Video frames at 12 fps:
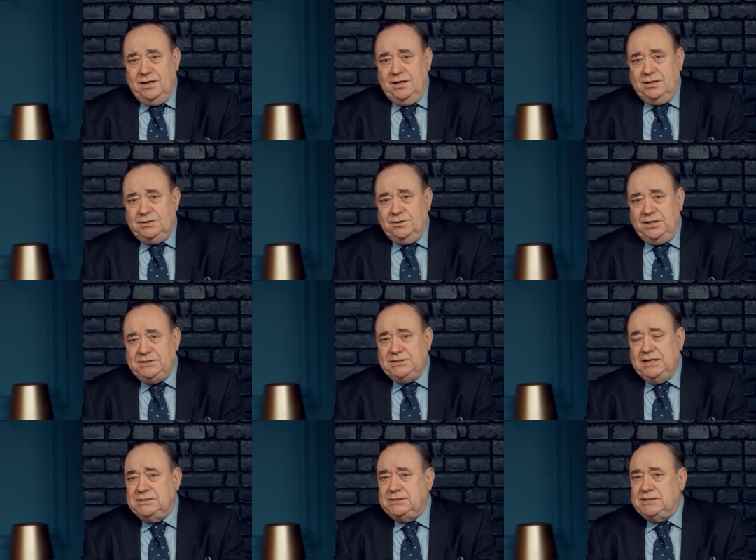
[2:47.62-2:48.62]
So let's
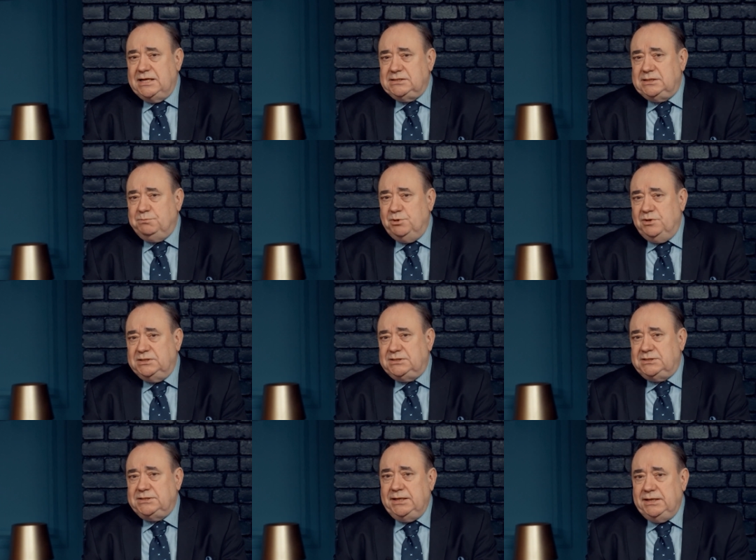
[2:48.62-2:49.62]
get sensible and
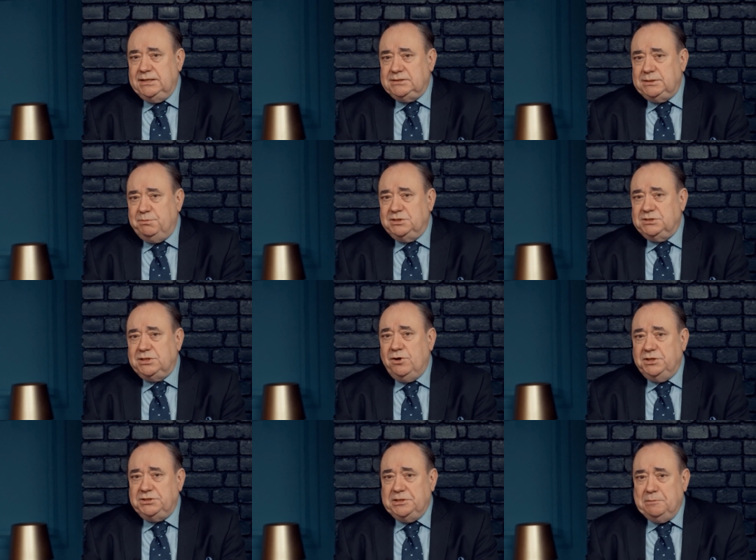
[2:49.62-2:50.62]
serious about
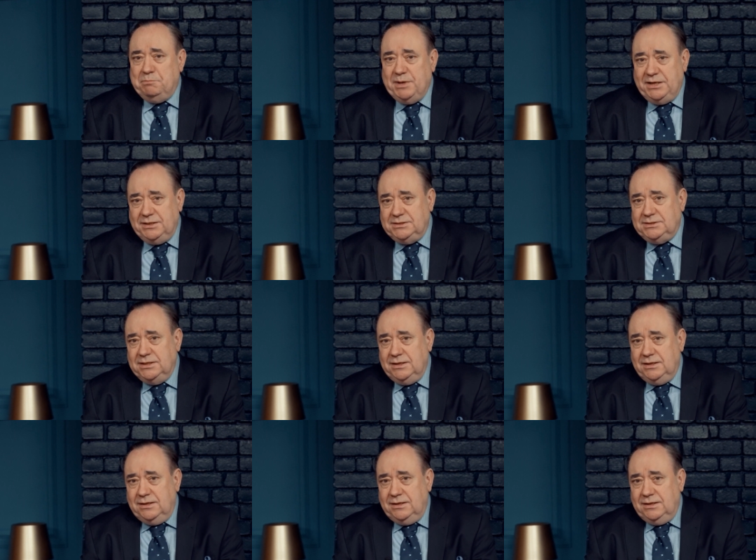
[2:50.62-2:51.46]
Scottish independence.